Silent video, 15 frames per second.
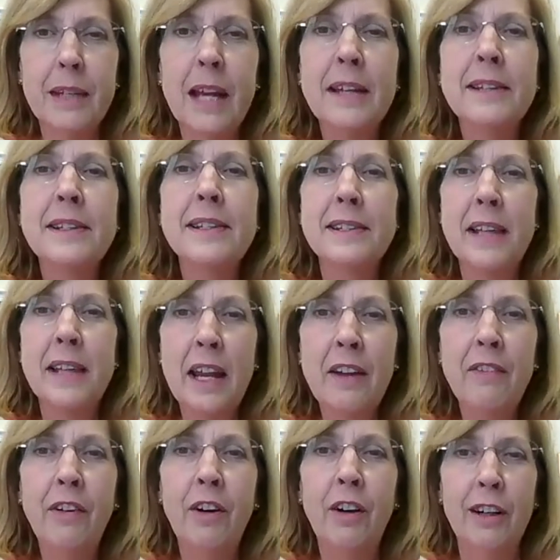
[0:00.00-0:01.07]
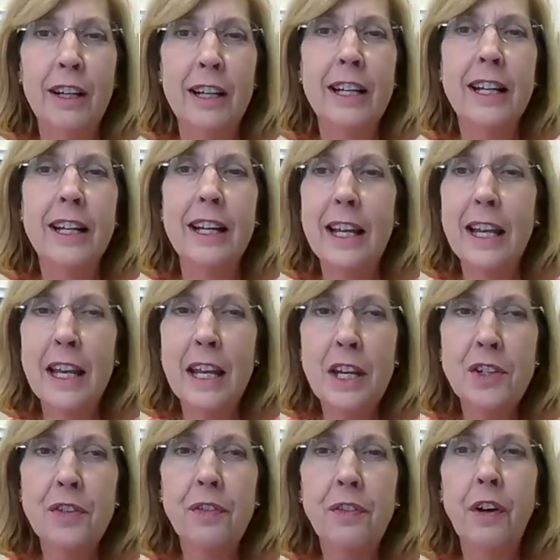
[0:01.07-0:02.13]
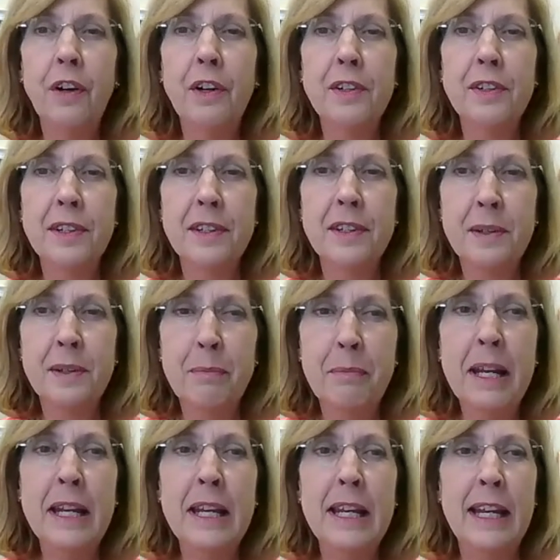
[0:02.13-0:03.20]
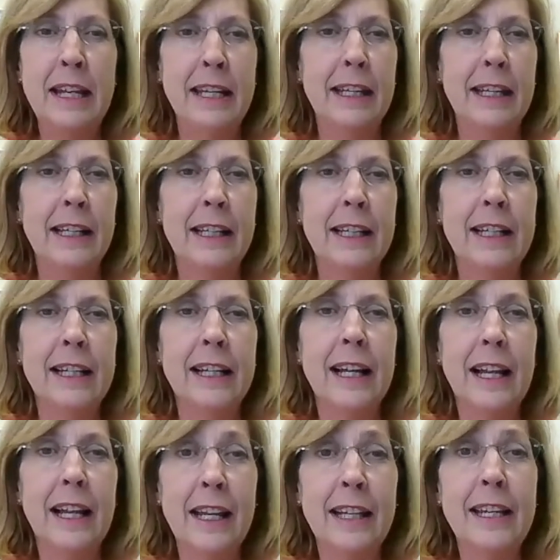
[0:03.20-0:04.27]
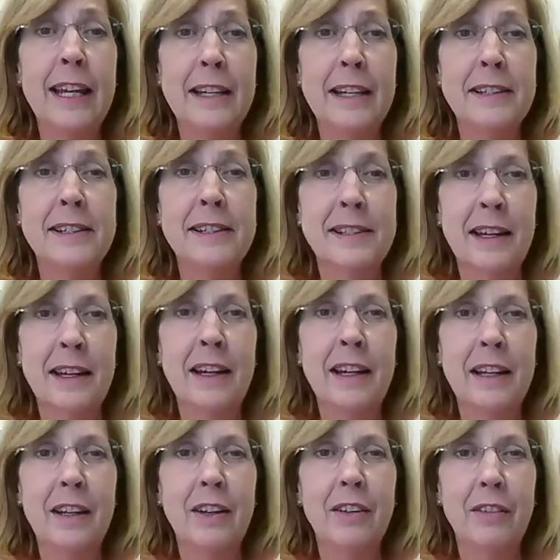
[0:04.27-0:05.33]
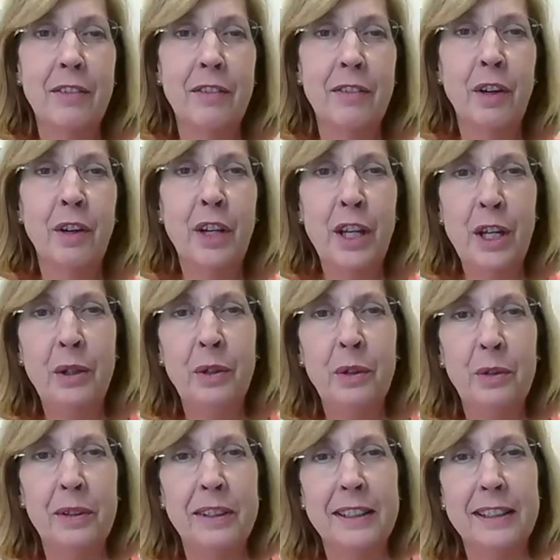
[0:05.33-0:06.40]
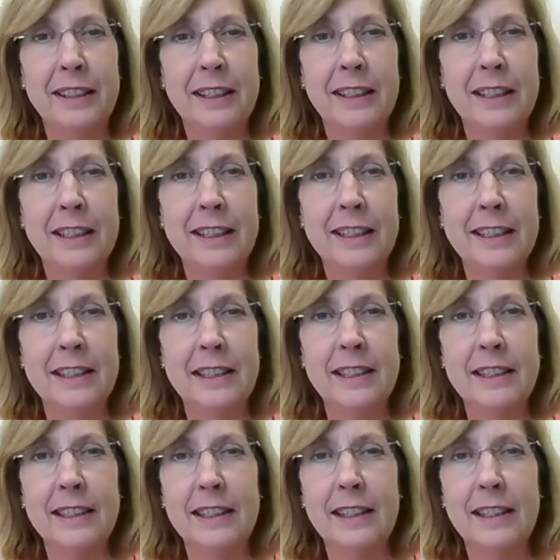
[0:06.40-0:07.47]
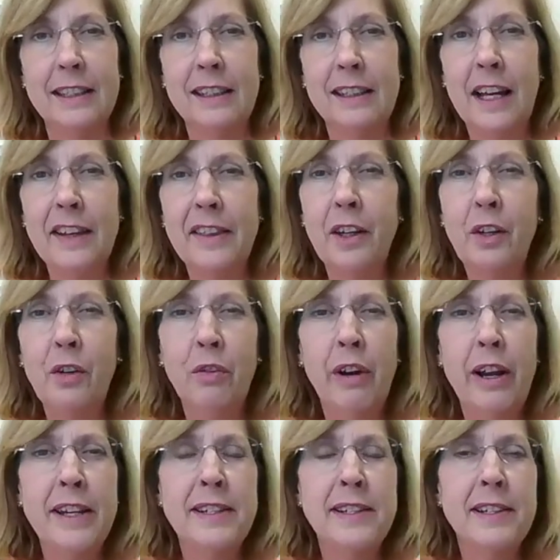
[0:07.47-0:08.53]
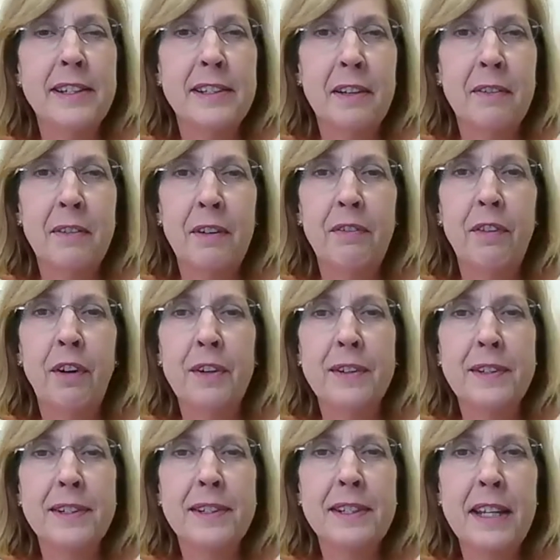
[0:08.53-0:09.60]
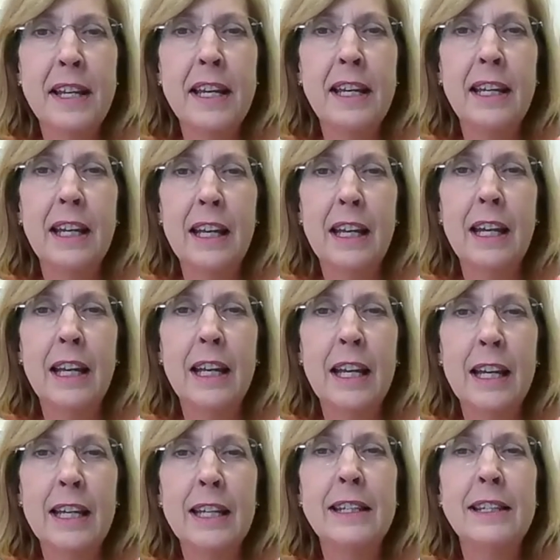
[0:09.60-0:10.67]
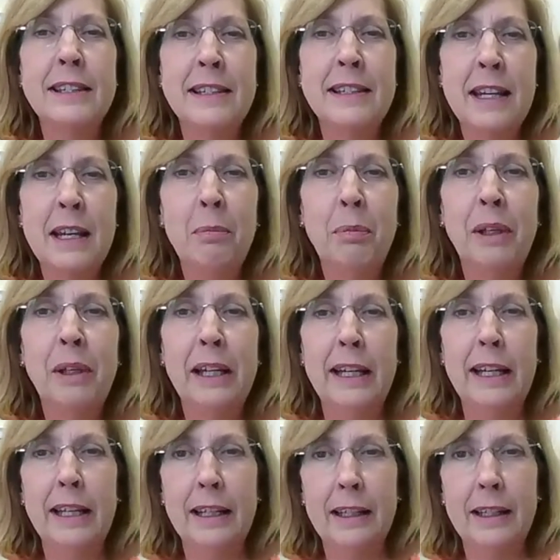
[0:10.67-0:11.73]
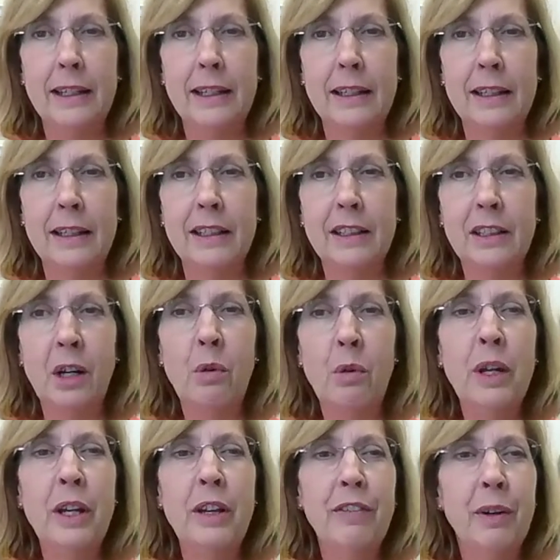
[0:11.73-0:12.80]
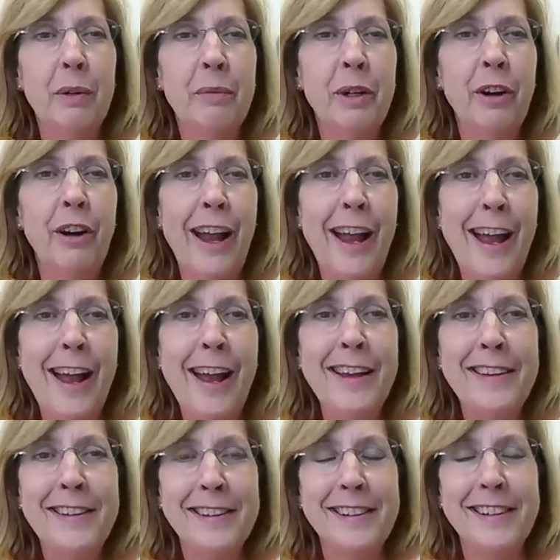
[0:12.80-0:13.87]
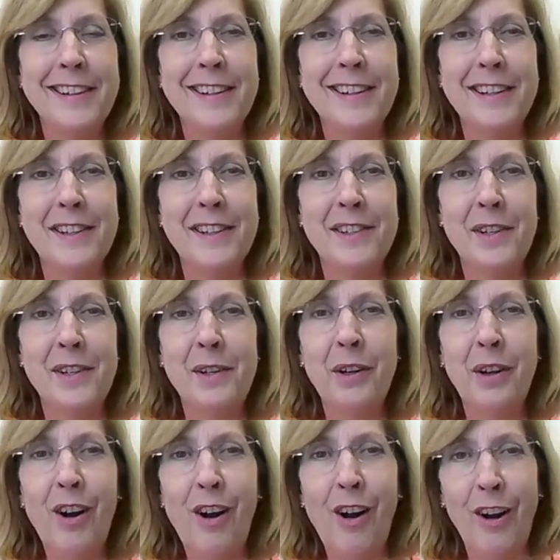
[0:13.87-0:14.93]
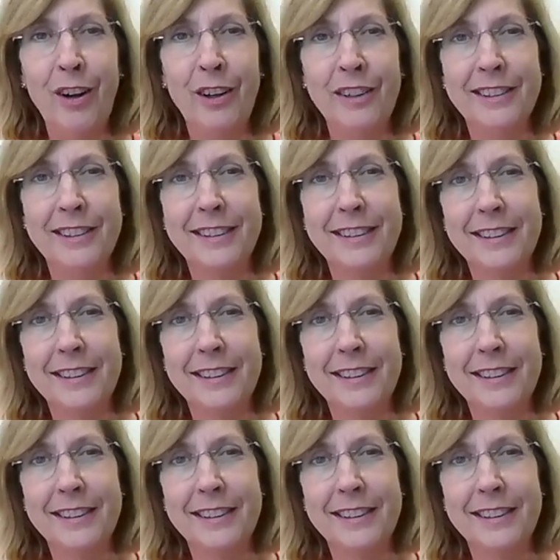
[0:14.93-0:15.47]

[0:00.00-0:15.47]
and savor each verse's meaning and insight for you. Let the graces of the verse sink in deeply, going from your head to your heart.